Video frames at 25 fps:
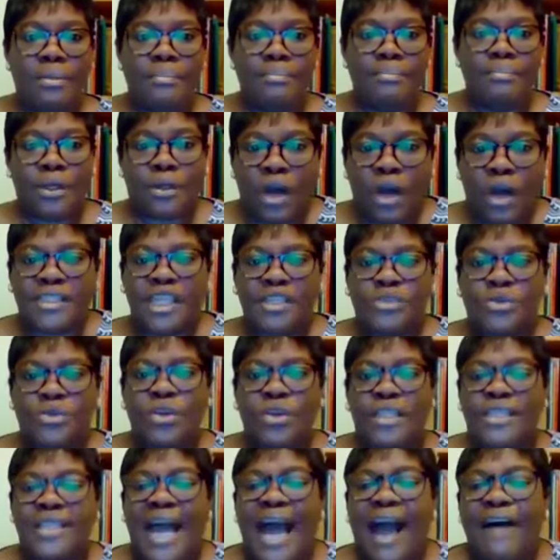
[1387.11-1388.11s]
because they do
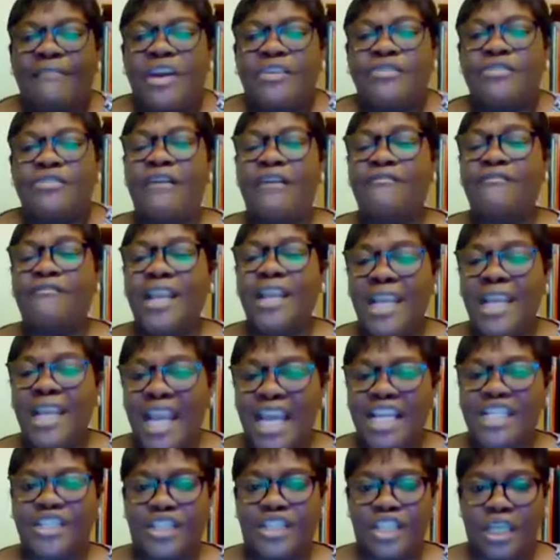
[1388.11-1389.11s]
not have a
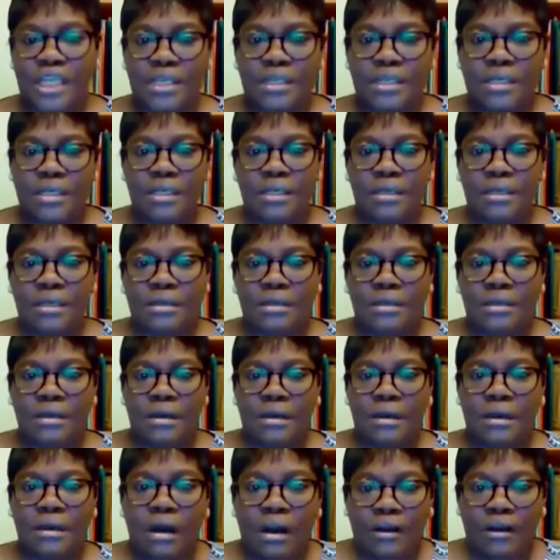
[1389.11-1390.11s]
revelation
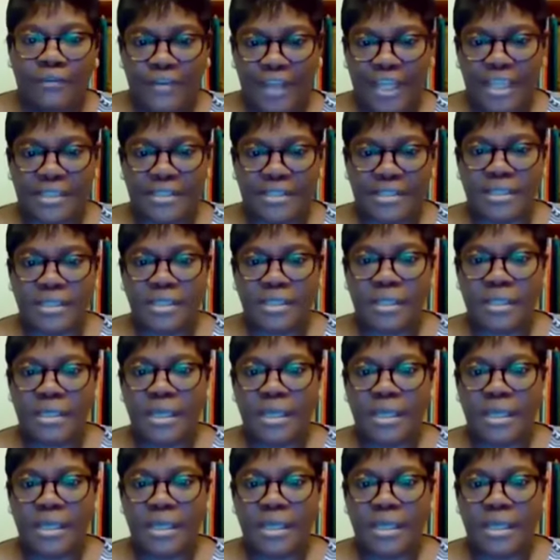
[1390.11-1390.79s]
of it,